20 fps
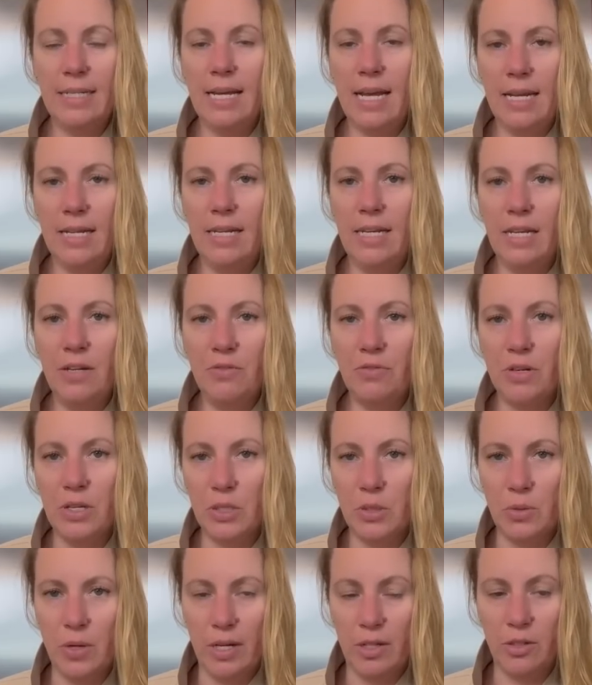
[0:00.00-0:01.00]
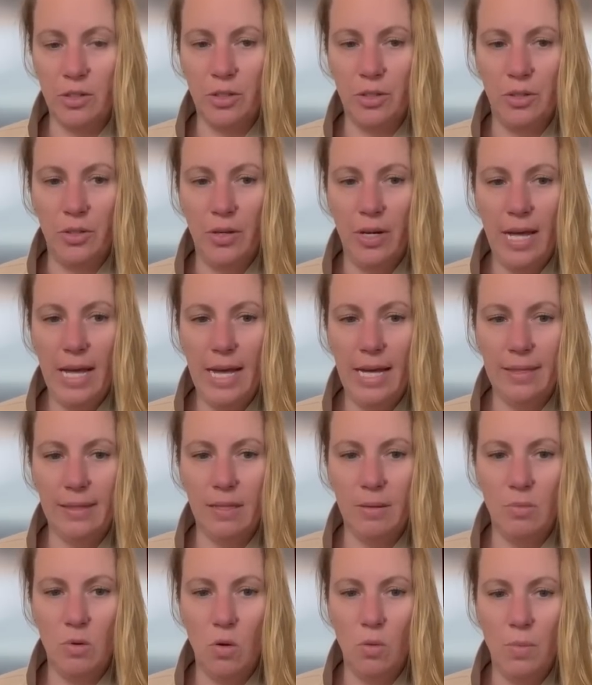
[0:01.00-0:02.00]
any infrastructure at
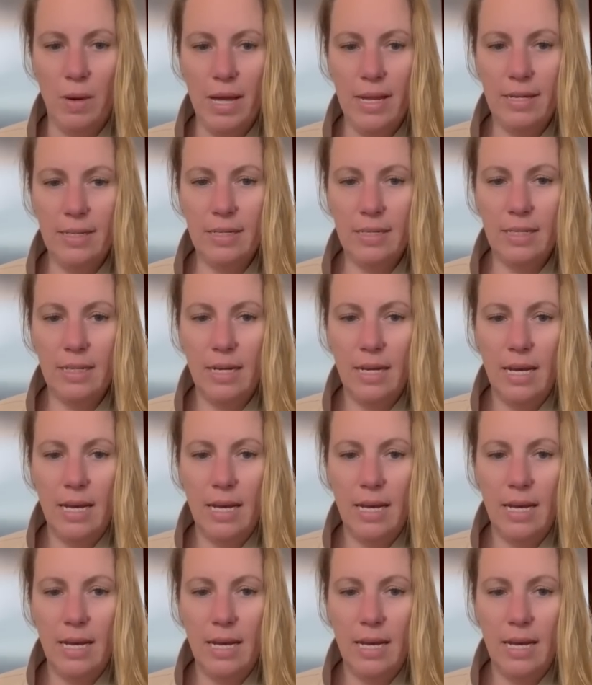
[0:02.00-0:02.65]
the moment.